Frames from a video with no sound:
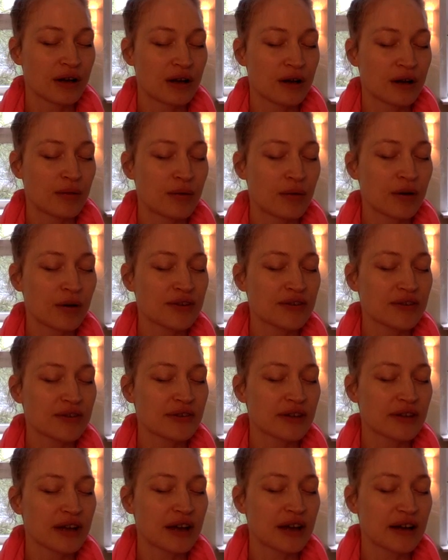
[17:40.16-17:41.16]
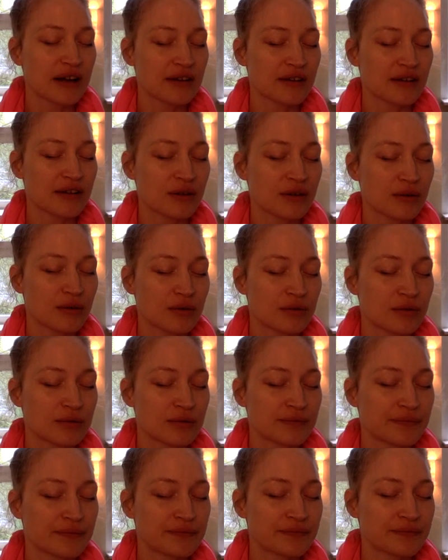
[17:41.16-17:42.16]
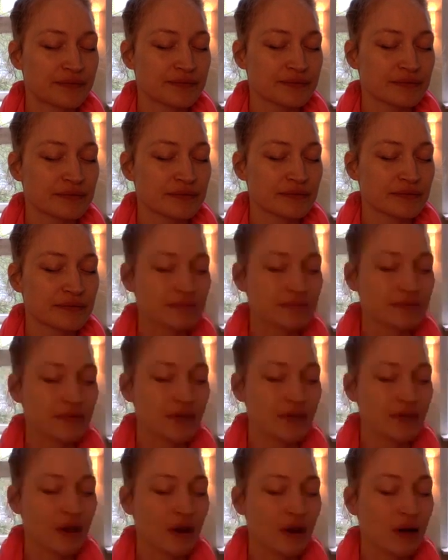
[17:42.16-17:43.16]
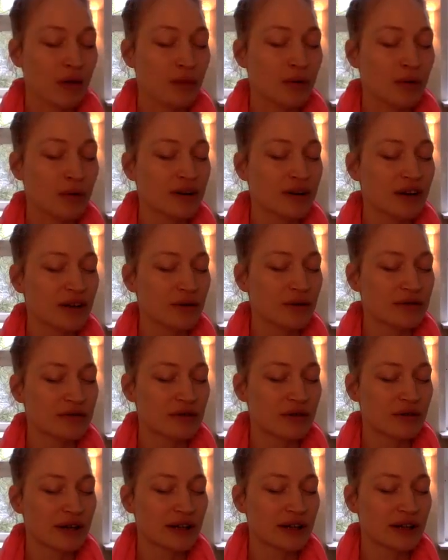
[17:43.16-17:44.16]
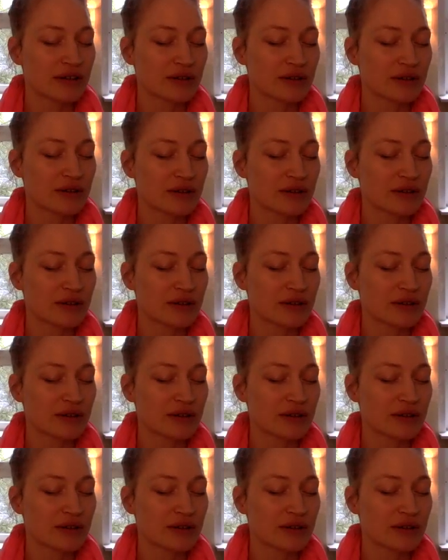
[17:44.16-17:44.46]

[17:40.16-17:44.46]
What scares you? What are you afraid of?